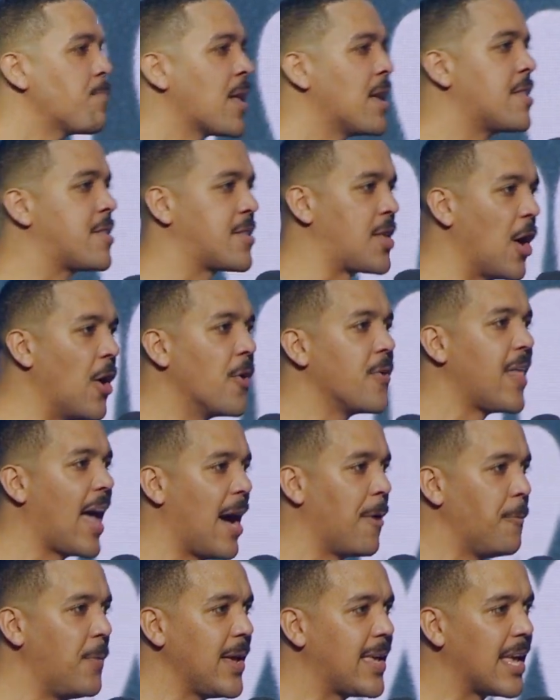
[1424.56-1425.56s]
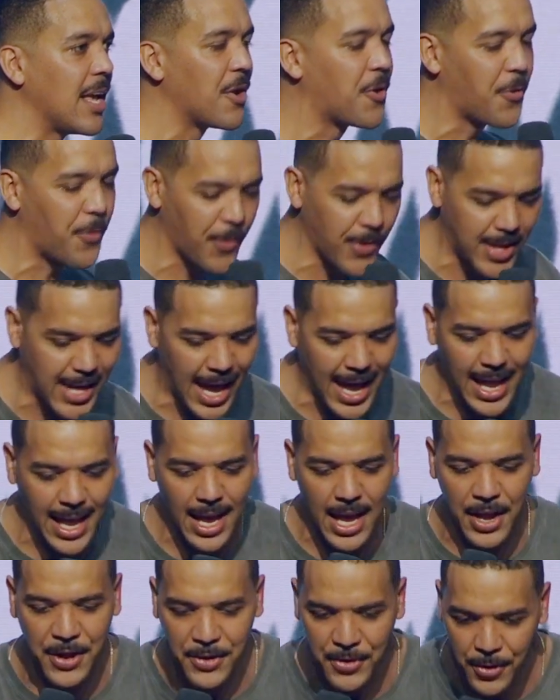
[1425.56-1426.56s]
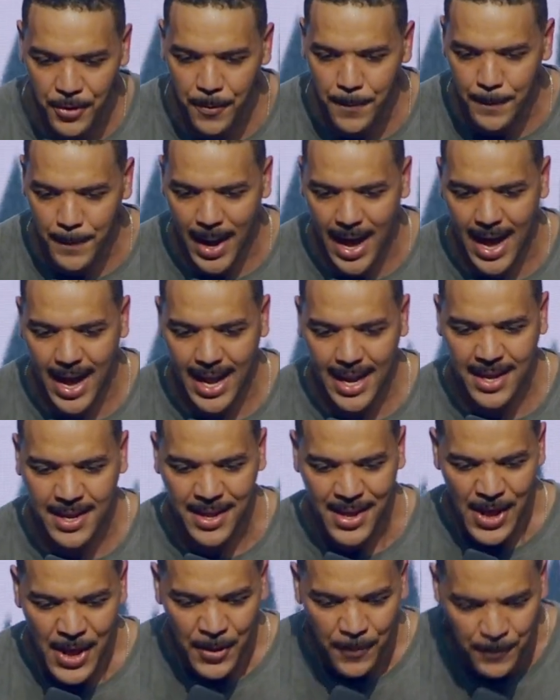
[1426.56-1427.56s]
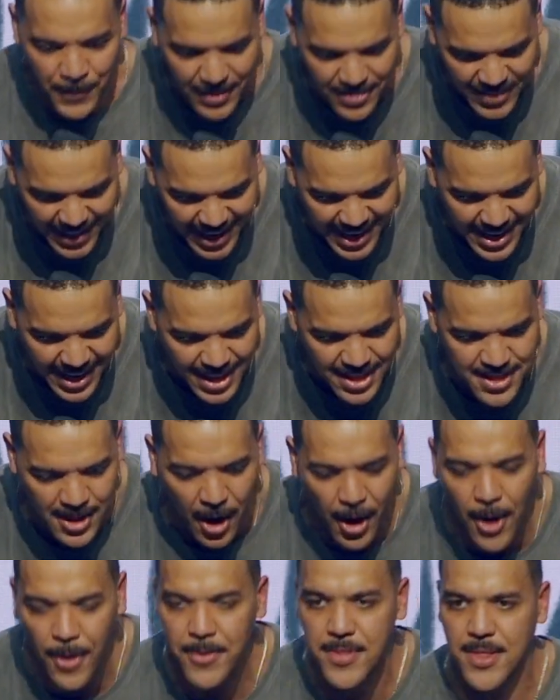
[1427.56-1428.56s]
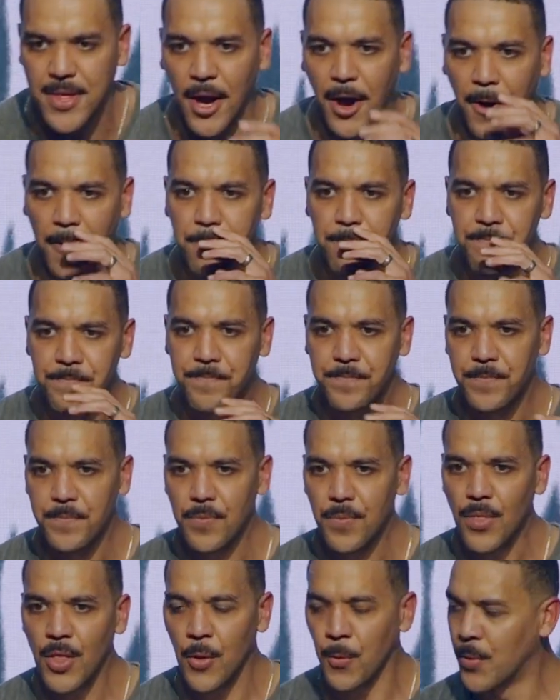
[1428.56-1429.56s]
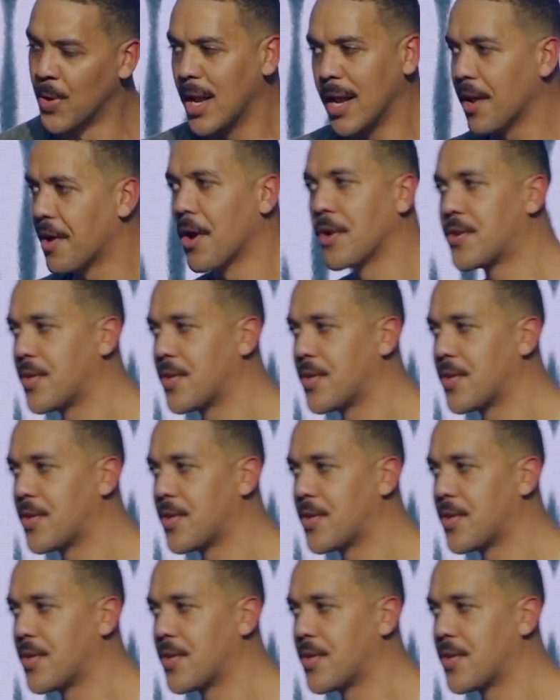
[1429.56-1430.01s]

so that we can create a new mind within us. Also, we need to go